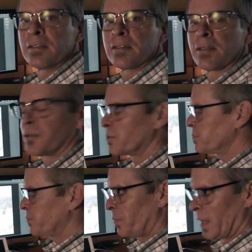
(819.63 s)
So
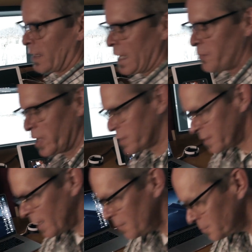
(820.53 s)
that being
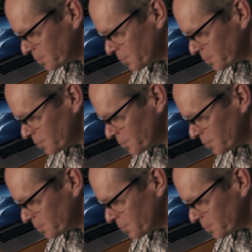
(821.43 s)
said,